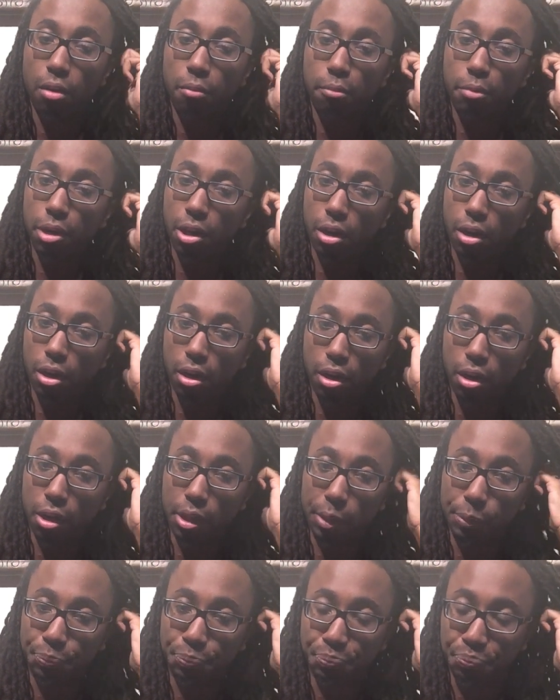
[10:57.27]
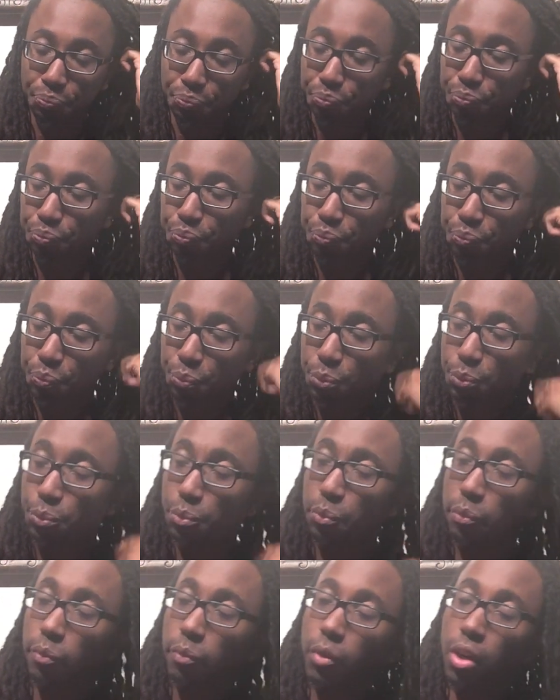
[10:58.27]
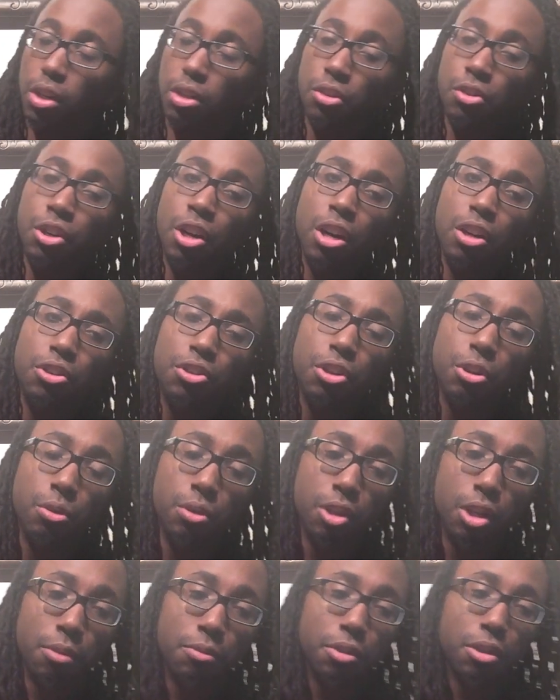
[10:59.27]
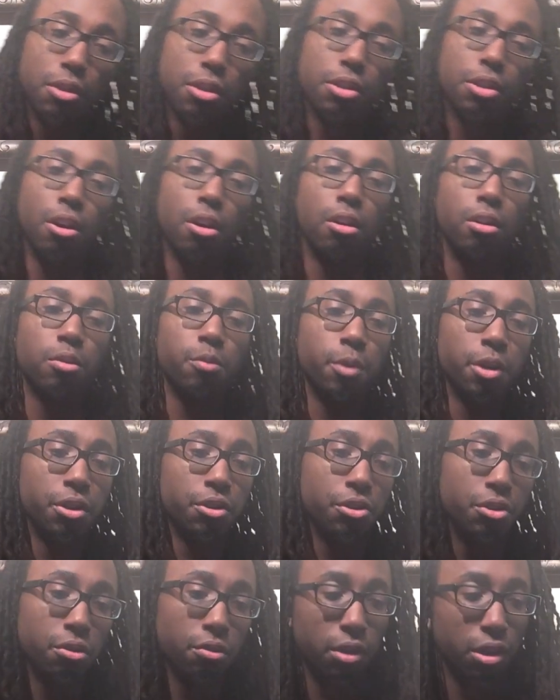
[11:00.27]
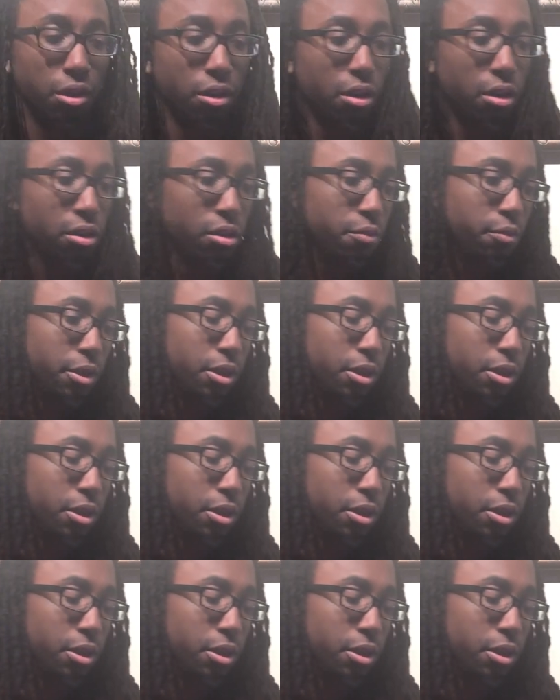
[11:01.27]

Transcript: But uh Joc shows up to this Karlie Redd shoot, and Karlie